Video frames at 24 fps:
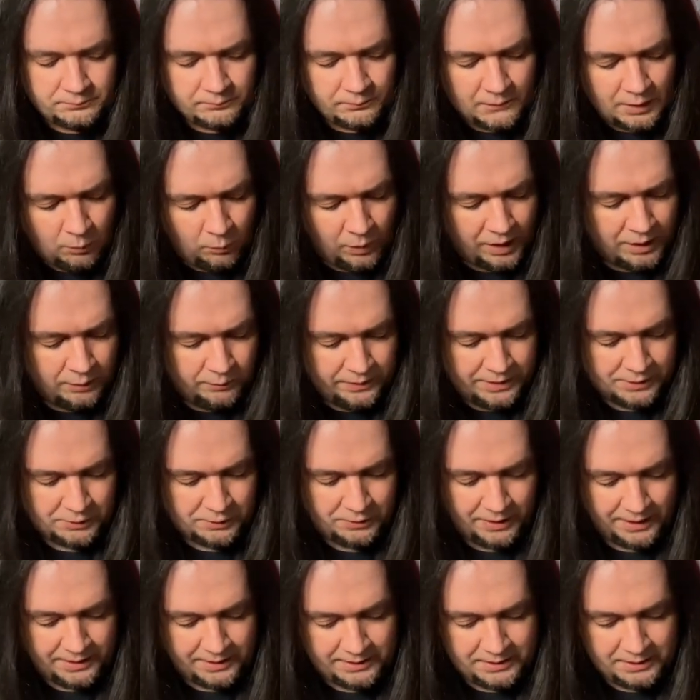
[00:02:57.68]
why don't we
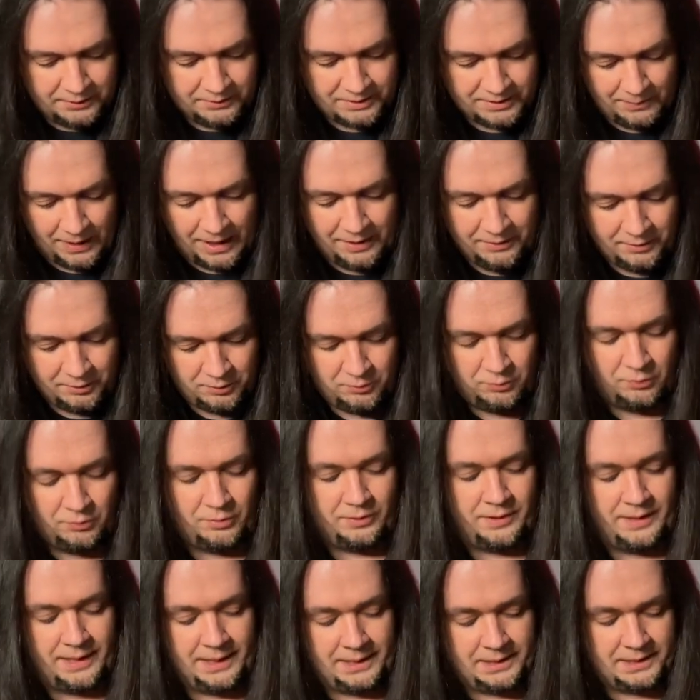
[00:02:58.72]
try to do some other cool
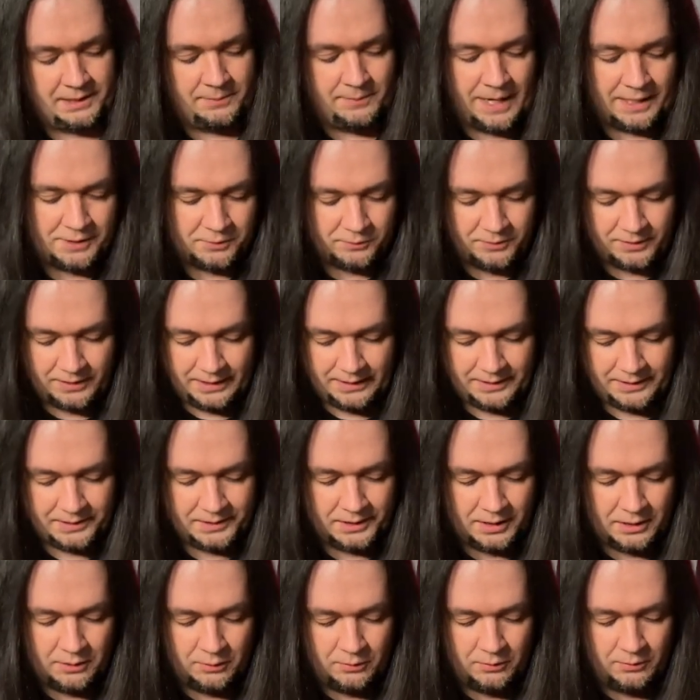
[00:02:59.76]
things to match with it?
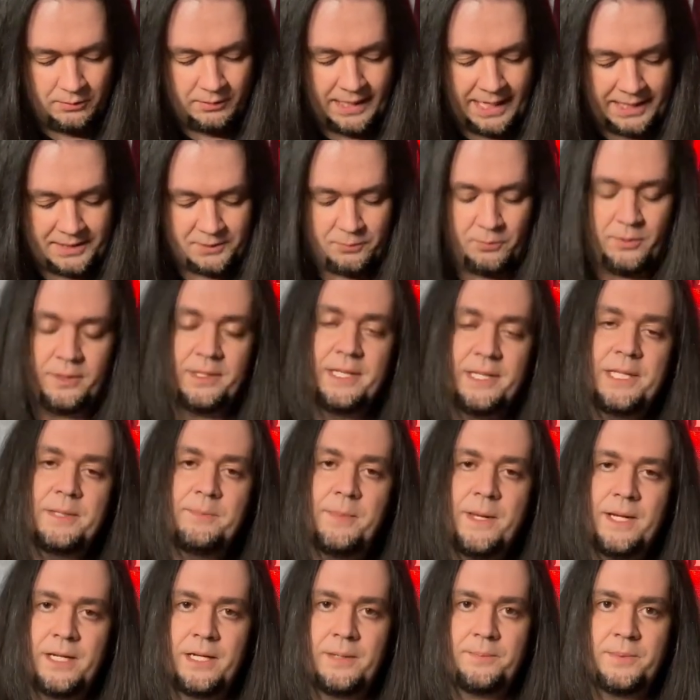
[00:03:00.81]
So that's where these
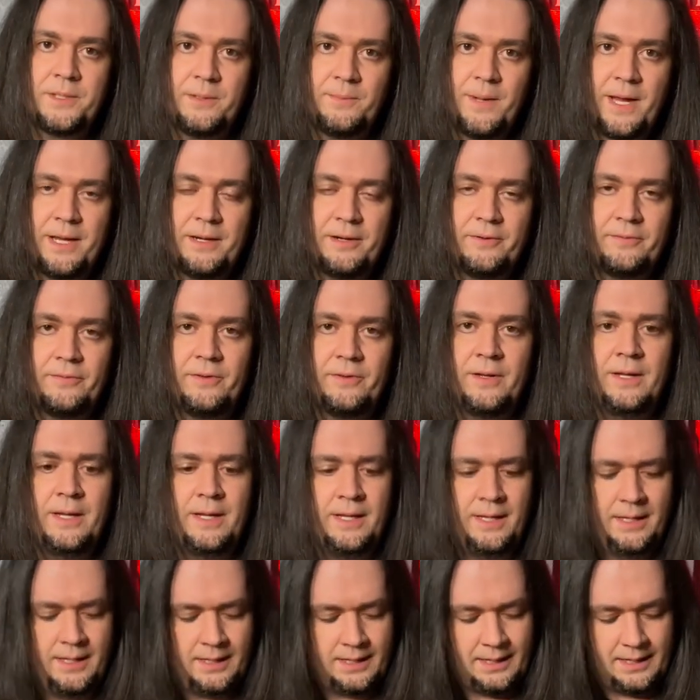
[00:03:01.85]
pickups come out of.
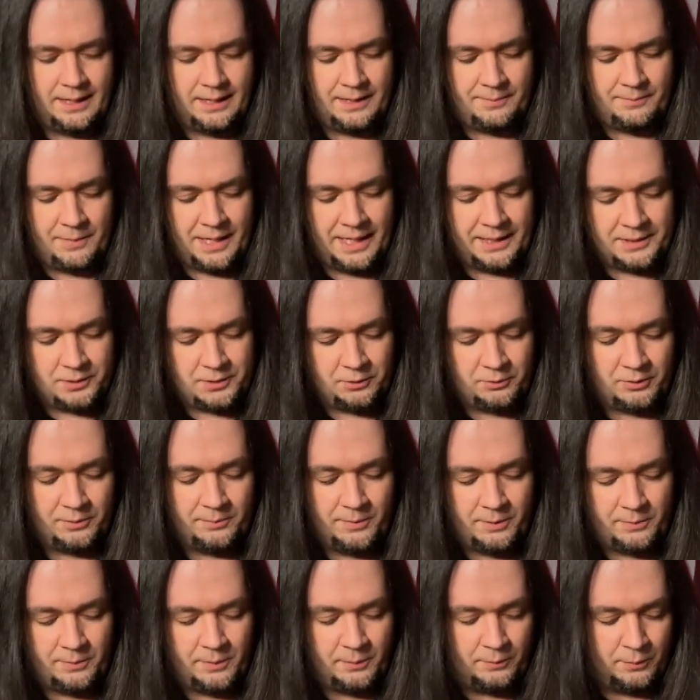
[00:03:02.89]
I told him
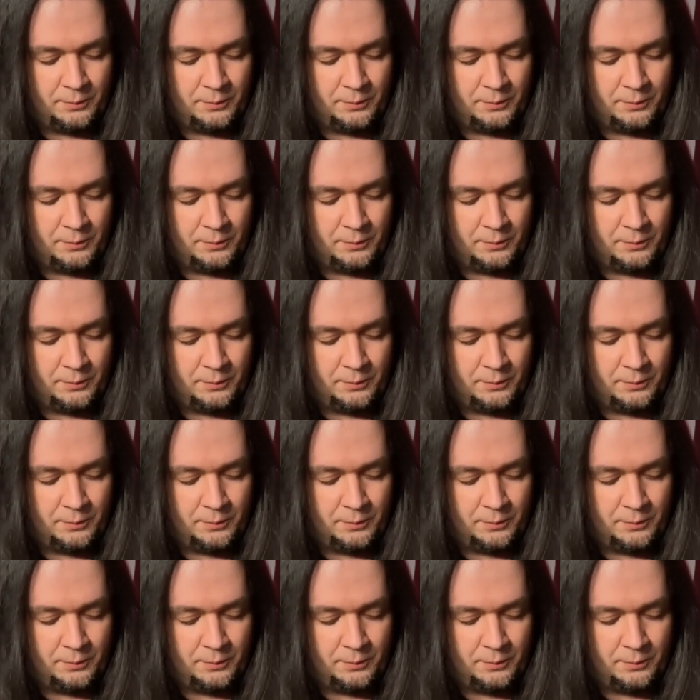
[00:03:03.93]
it would be